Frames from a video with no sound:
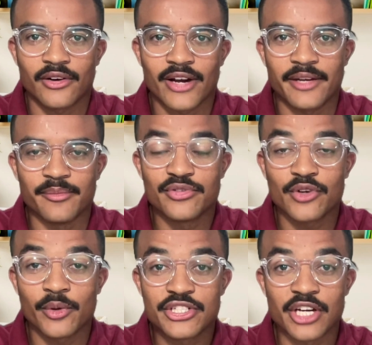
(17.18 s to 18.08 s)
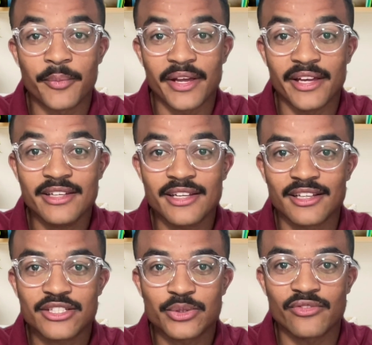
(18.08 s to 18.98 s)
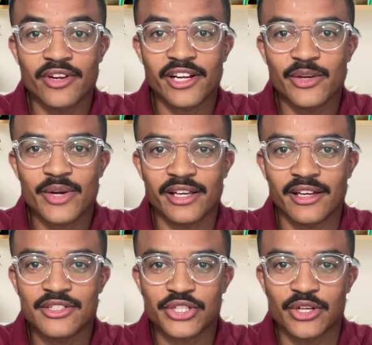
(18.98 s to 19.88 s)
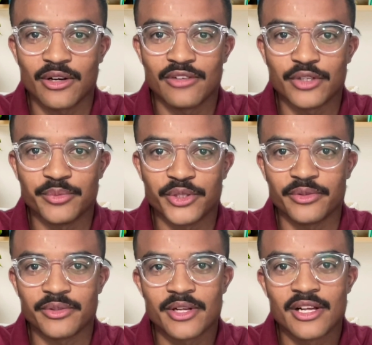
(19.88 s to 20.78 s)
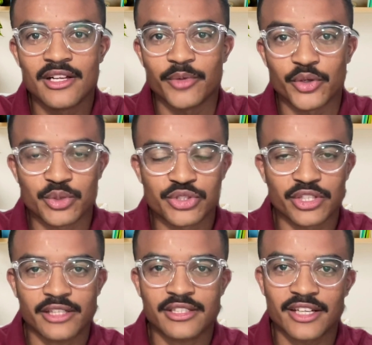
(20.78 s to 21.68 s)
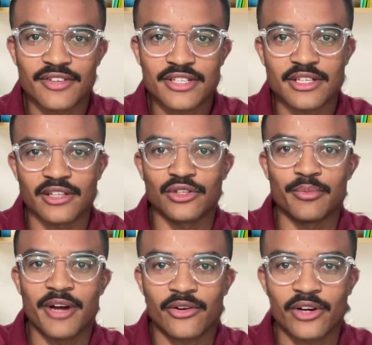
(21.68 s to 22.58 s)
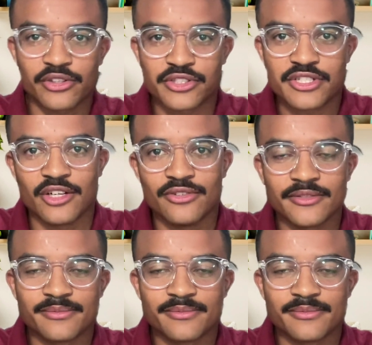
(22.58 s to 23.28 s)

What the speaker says: right, before we jump in, let's do a very quick intro of Imun. Imun, would you like to give us a little background on yourself?